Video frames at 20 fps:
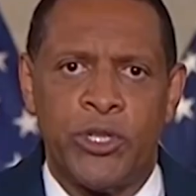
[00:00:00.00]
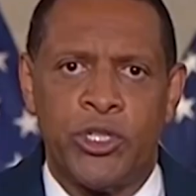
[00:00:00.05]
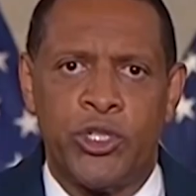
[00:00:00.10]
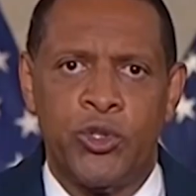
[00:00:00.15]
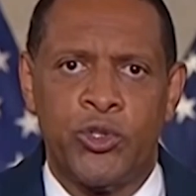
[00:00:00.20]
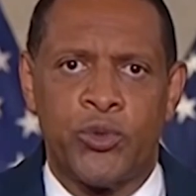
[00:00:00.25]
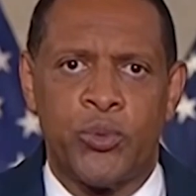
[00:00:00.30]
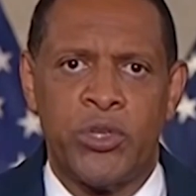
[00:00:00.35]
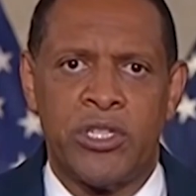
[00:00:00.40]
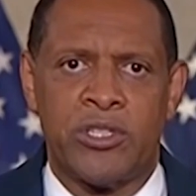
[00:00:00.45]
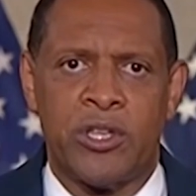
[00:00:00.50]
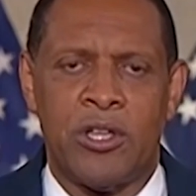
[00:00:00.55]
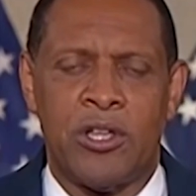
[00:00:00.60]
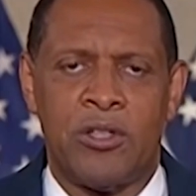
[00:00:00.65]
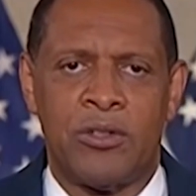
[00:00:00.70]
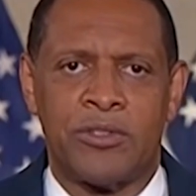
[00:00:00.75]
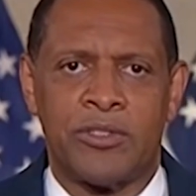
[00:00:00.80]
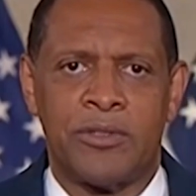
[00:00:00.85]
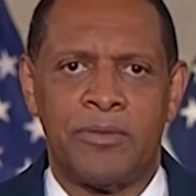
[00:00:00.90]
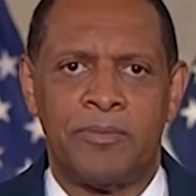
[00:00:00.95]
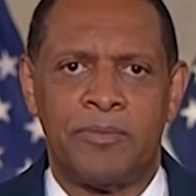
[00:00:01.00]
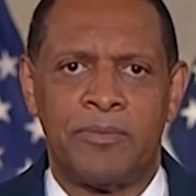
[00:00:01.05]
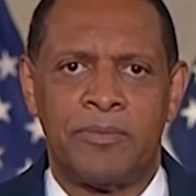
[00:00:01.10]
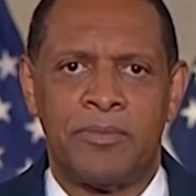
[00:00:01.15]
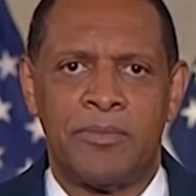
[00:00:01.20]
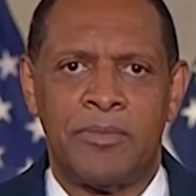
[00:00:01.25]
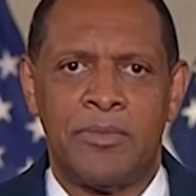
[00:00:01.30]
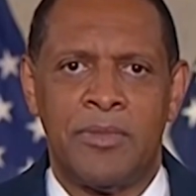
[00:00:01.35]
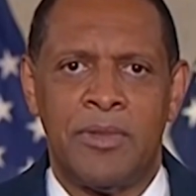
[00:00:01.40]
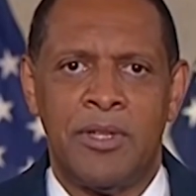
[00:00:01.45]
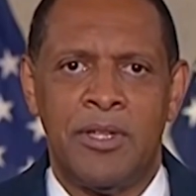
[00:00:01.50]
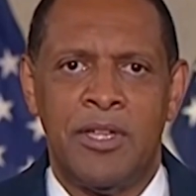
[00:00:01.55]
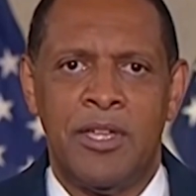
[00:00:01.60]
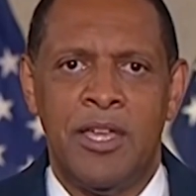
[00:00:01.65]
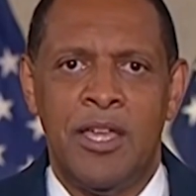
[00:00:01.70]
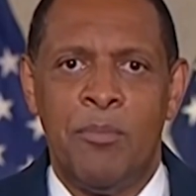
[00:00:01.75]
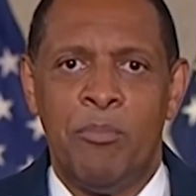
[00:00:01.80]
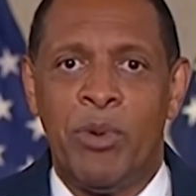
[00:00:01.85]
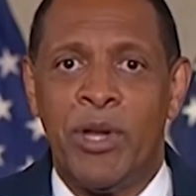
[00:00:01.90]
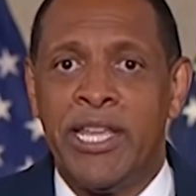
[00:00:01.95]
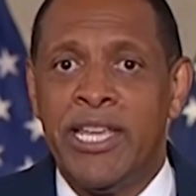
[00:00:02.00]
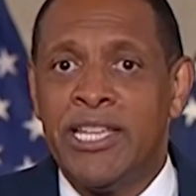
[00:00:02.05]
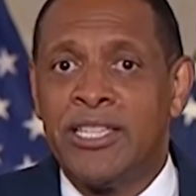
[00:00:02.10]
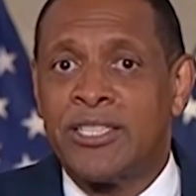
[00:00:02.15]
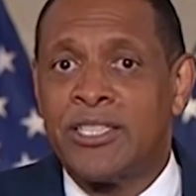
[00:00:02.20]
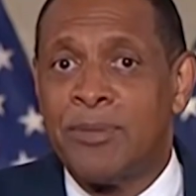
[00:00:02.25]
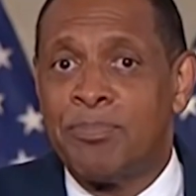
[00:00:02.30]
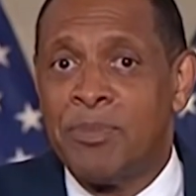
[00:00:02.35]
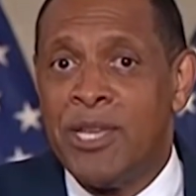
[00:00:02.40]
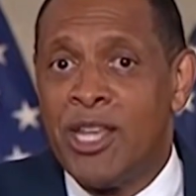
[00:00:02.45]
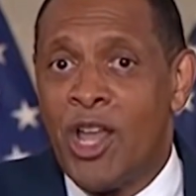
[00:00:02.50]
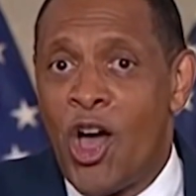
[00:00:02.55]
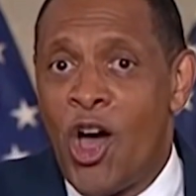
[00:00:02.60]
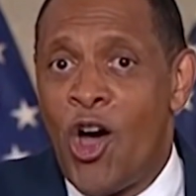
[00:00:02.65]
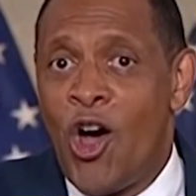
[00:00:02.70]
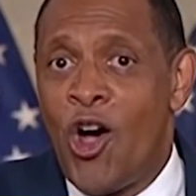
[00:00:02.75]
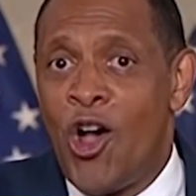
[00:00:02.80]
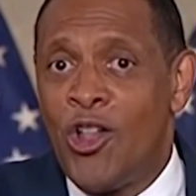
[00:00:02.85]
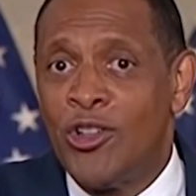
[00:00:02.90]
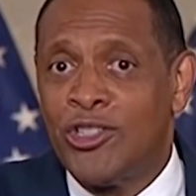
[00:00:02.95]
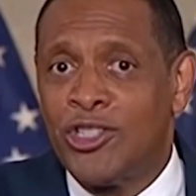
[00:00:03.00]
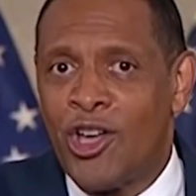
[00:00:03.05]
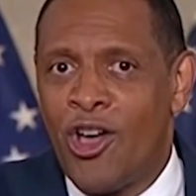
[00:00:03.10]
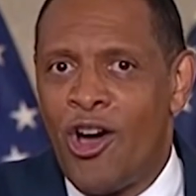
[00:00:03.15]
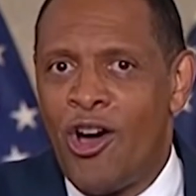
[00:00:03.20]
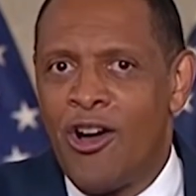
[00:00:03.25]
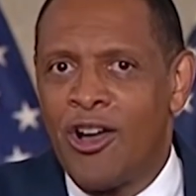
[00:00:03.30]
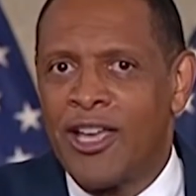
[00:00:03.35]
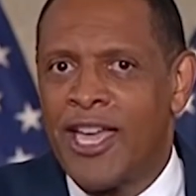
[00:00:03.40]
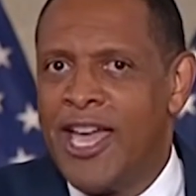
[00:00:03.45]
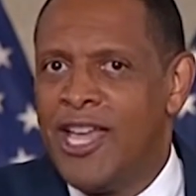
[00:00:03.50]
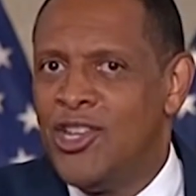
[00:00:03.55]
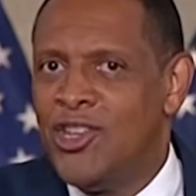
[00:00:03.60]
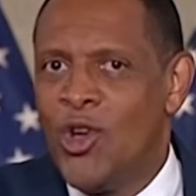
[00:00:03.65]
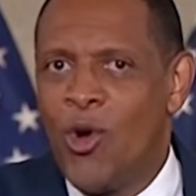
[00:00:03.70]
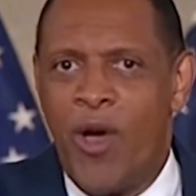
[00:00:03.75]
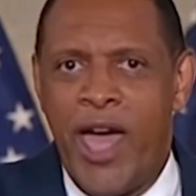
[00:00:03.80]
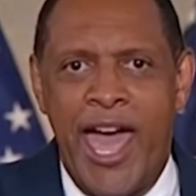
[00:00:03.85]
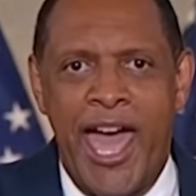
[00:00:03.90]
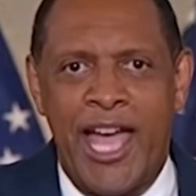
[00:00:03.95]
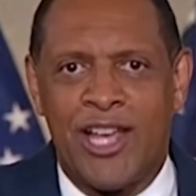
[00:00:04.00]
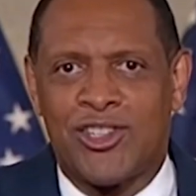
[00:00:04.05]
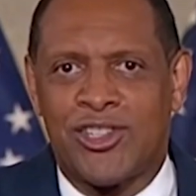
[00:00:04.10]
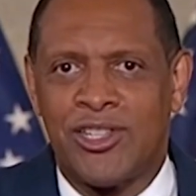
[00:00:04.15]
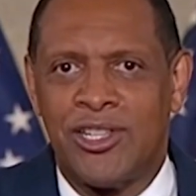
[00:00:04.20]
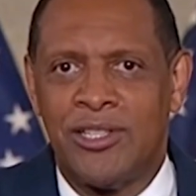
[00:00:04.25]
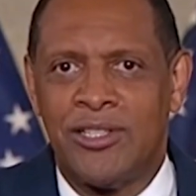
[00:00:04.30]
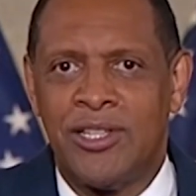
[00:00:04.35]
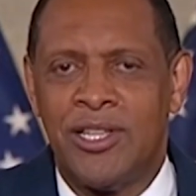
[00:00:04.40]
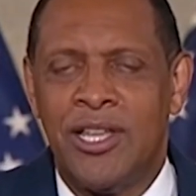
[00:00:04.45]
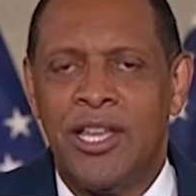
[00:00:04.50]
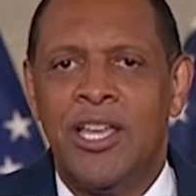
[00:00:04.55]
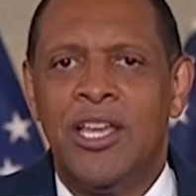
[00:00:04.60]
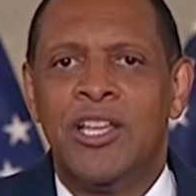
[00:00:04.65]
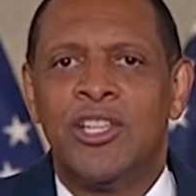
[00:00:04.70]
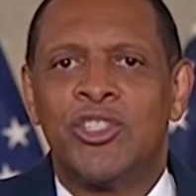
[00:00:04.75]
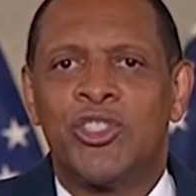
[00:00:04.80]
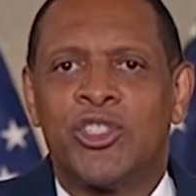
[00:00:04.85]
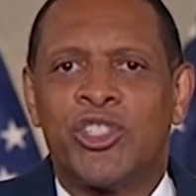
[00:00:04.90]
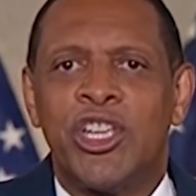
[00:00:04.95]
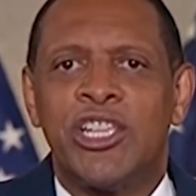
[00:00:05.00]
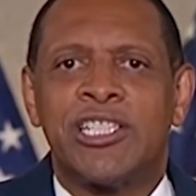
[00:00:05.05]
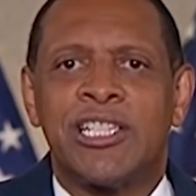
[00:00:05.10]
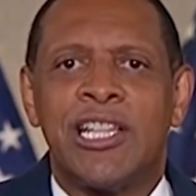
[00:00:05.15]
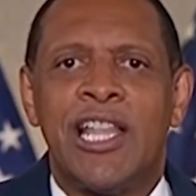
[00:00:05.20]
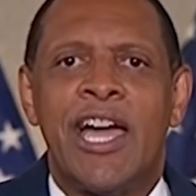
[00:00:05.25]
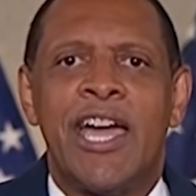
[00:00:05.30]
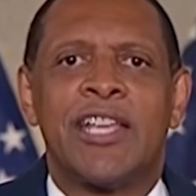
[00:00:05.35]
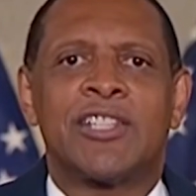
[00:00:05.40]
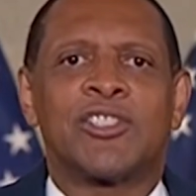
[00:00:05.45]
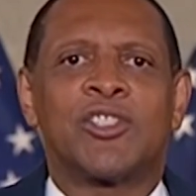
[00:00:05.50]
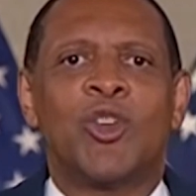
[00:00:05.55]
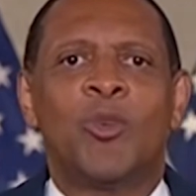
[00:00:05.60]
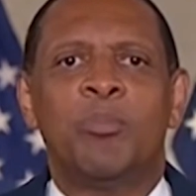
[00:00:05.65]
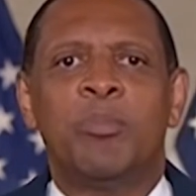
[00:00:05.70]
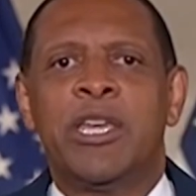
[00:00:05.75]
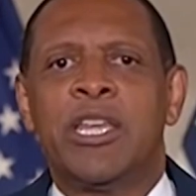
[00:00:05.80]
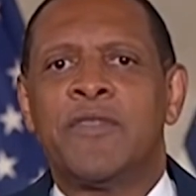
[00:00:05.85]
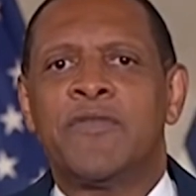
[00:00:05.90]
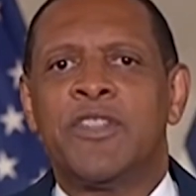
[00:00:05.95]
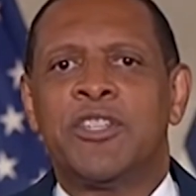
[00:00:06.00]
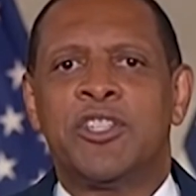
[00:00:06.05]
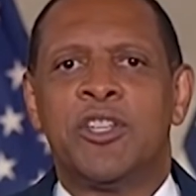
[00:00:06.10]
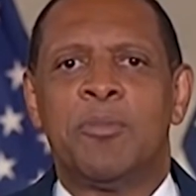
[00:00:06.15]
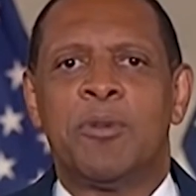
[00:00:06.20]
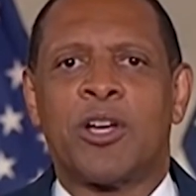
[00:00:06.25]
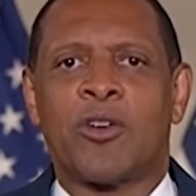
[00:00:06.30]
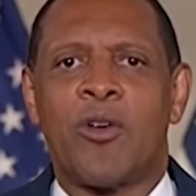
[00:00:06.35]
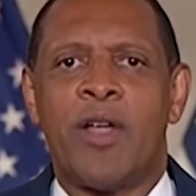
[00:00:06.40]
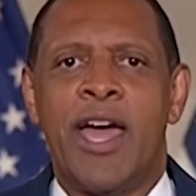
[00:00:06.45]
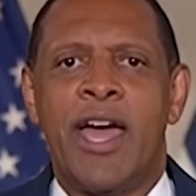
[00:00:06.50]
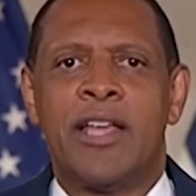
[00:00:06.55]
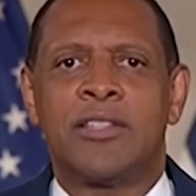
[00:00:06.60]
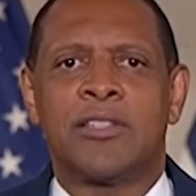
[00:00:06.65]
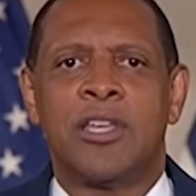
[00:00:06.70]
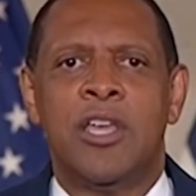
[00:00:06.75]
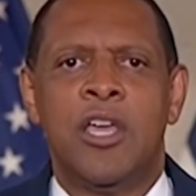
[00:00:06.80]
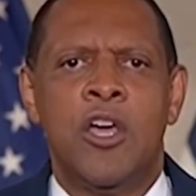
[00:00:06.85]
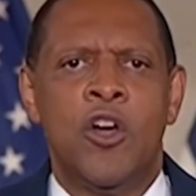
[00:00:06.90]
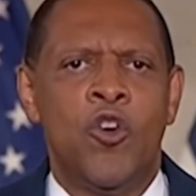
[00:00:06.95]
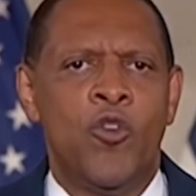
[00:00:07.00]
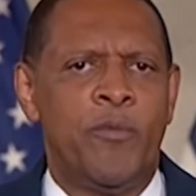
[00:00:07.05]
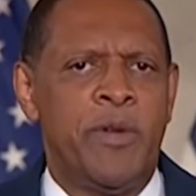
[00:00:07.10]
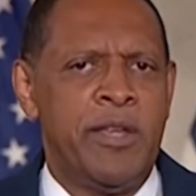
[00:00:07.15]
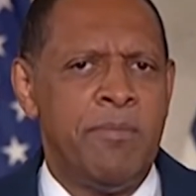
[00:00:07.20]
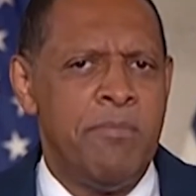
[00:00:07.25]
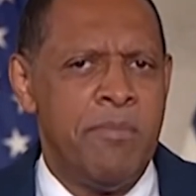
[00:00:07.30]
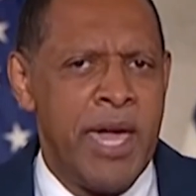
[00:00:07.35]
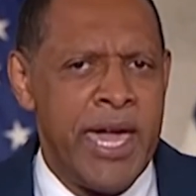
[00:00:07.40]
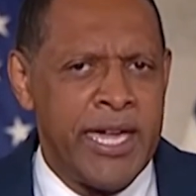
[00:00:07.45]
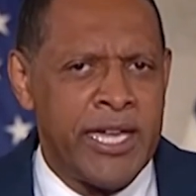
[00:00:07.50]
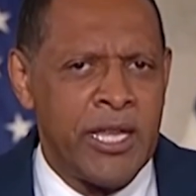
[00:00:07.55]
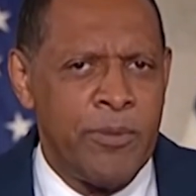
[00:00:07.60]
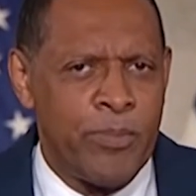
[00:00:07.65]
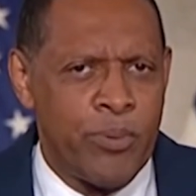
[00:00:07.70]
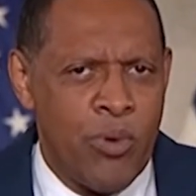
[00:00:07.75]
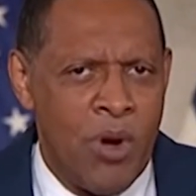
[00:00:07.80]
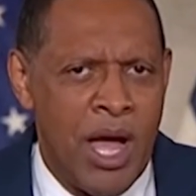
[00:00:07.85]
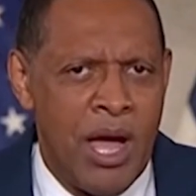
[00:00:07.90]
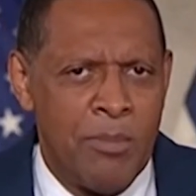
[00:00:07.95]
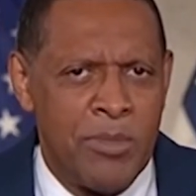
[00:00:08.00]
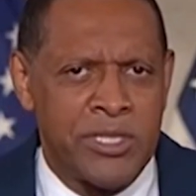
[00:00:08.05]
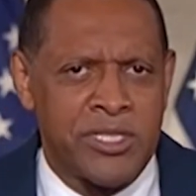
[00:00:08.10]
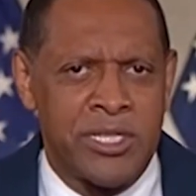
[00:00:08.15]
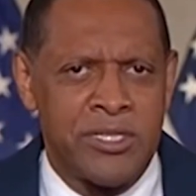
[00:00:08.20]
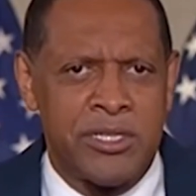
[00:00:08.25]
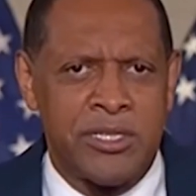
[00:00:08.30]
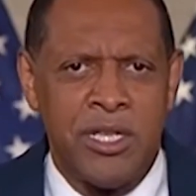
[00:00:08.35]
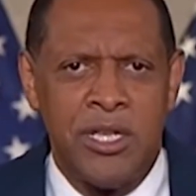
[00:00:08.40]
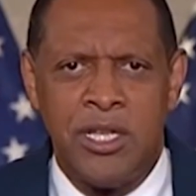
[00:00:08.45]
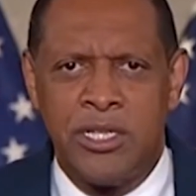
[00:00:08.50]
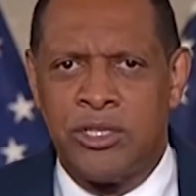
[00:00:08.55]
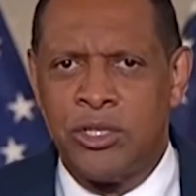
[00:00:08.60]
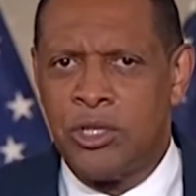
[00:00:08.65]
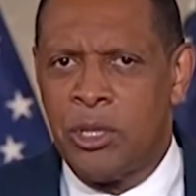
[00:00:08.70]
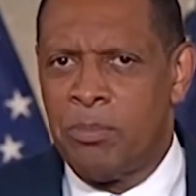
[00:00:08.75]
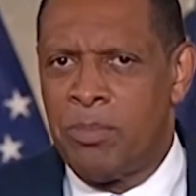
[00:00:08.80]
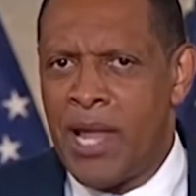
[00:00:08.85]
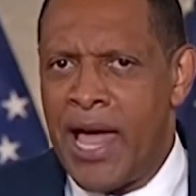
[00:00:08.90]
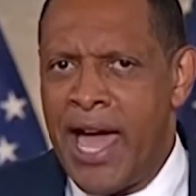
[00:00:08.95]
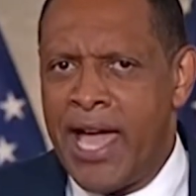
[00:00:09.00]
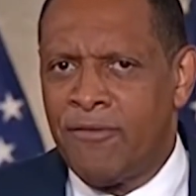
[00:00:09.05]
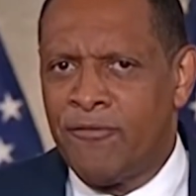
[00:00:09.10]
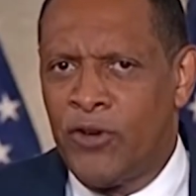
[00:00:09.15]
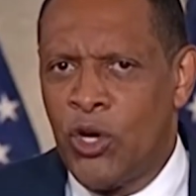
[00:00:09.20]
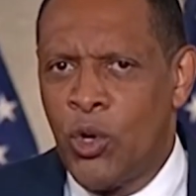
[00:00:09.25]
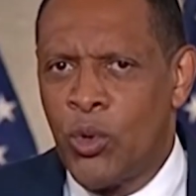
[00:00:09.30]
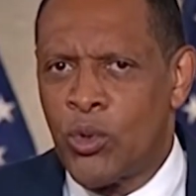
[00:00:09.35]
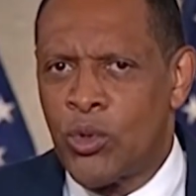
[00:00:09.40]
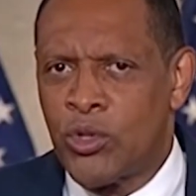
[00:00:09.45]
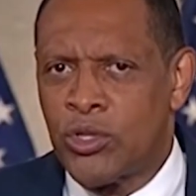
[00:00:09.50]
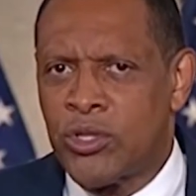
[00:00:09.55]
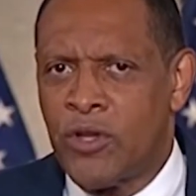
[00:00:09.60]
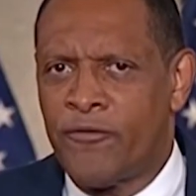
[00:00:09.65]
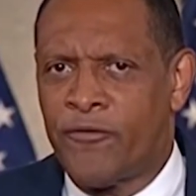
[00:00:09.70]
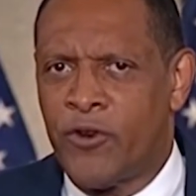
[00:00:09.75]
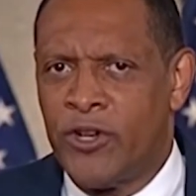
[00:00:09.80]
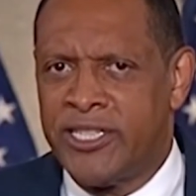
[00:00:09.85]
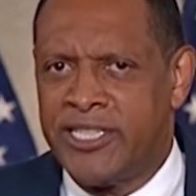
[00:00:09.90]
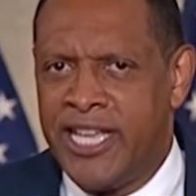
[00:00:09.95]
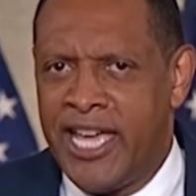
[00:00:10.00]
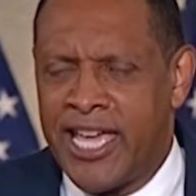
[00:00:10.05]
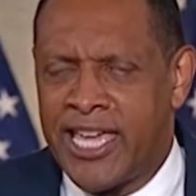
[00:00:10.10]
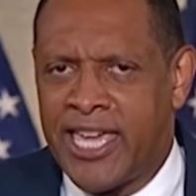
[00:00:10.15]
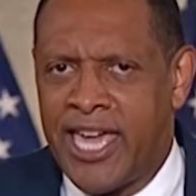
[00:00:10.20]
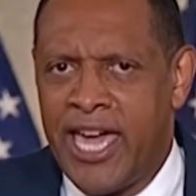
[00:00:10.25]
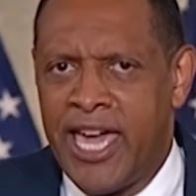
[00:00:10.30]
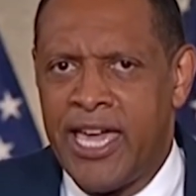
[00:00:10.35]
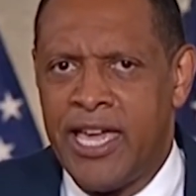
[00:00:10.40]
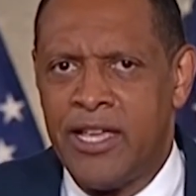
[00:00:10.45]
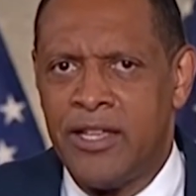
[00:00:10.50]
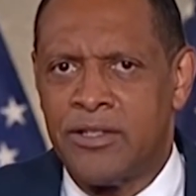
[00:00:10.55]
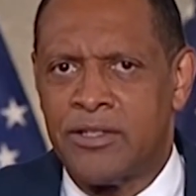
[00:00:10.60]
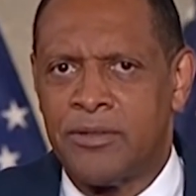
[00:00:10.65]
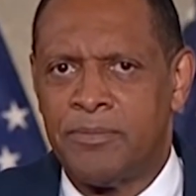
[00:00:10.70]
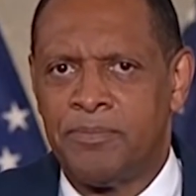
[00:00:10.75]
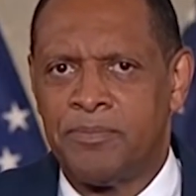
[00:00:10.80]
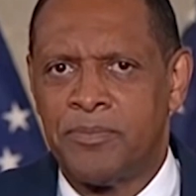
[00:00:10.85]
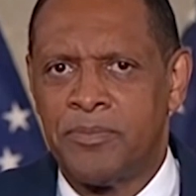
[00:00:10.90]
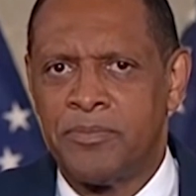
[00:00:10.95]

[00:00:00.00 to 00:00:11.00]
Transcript: produce results, but he's been all talk and no action, just like so many of the Democrats who've been making promises to the black voters for decades.